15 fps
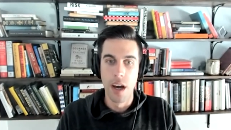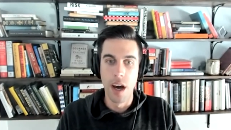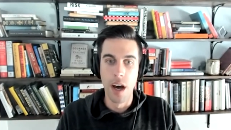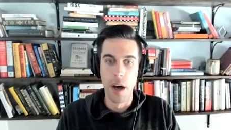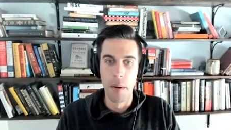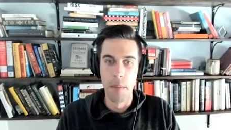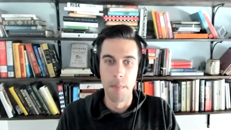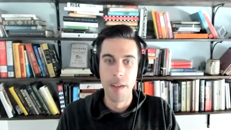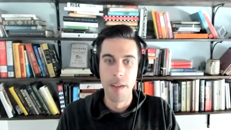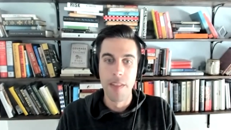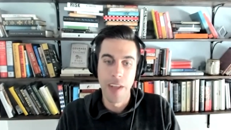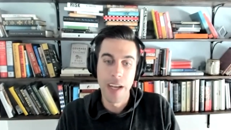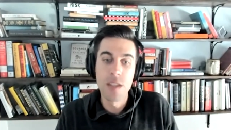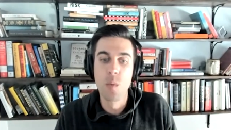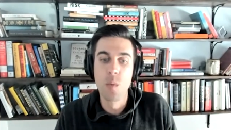Um,
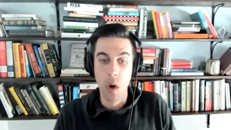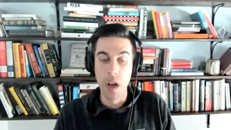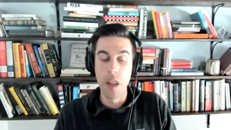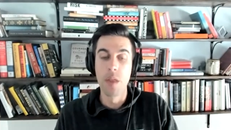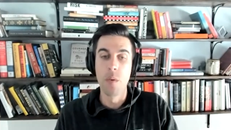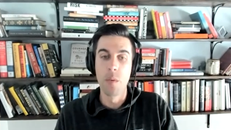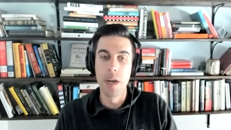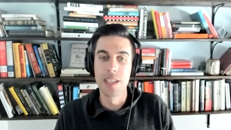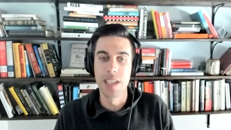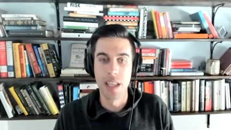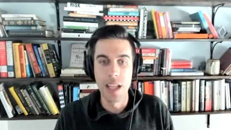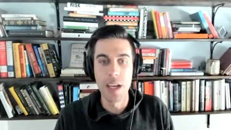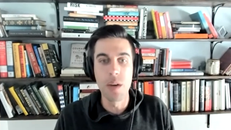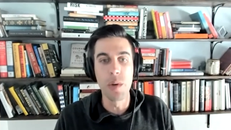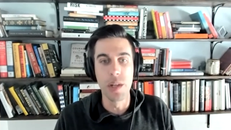that's one of the ways I
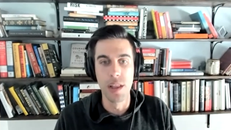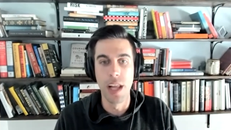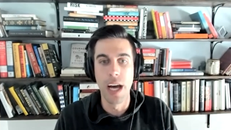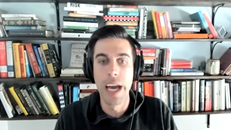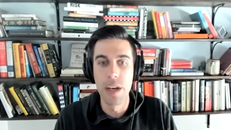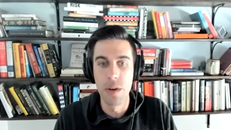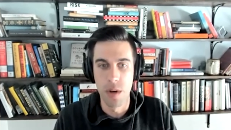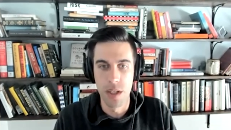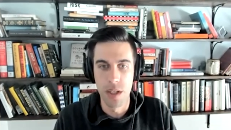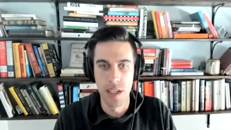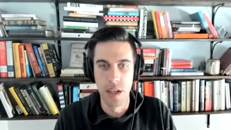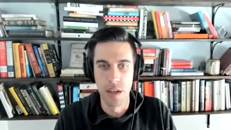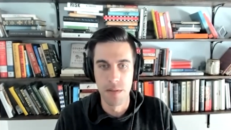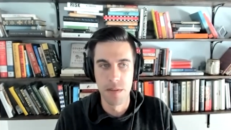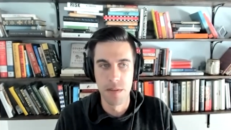think we lie to
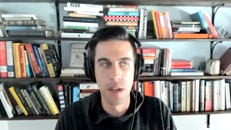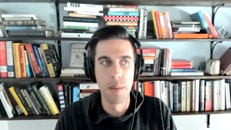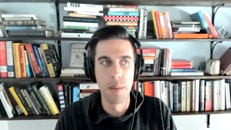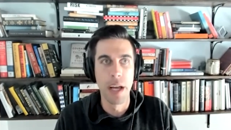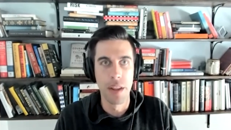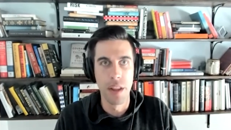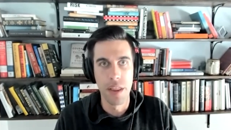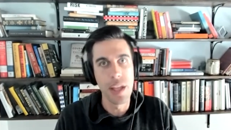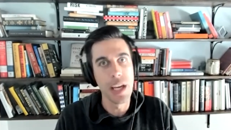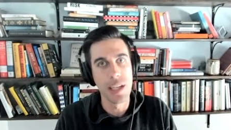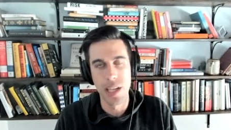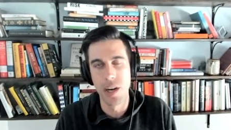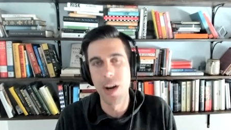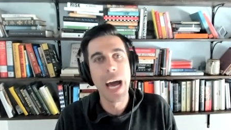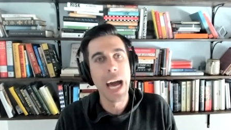ourselves about the things
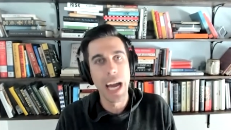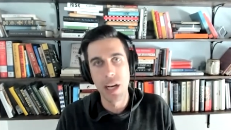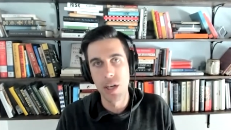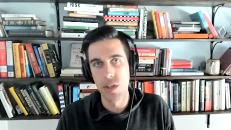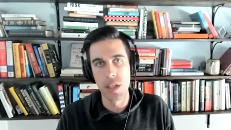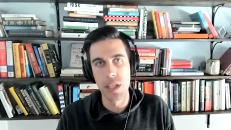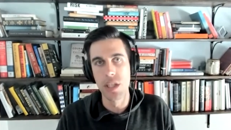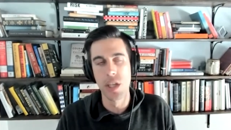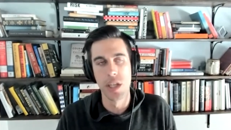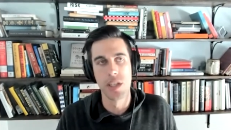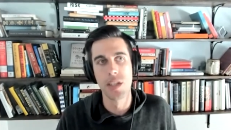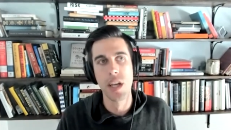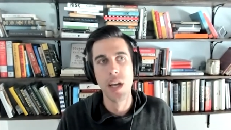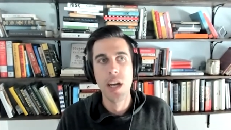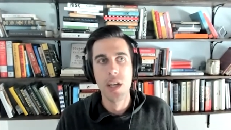that are actually
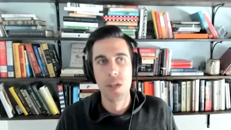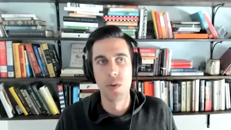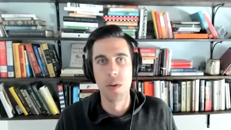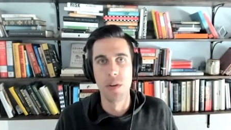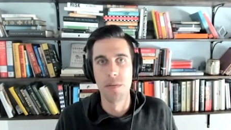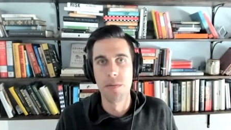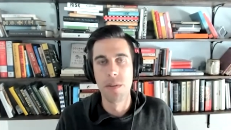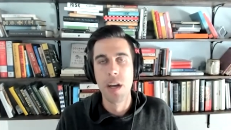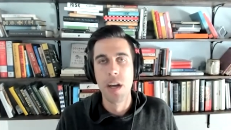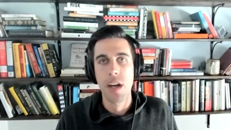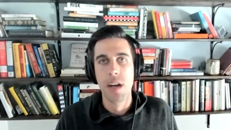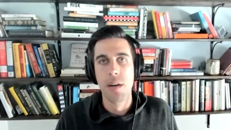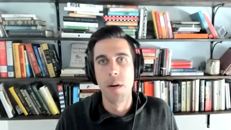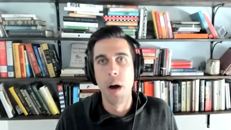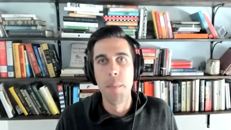just sort of
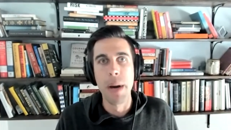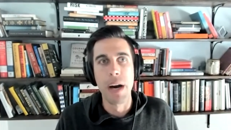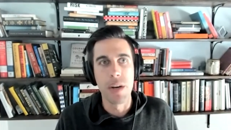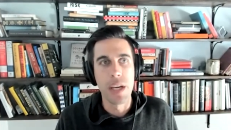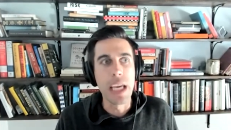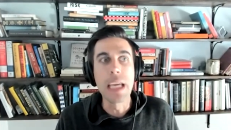about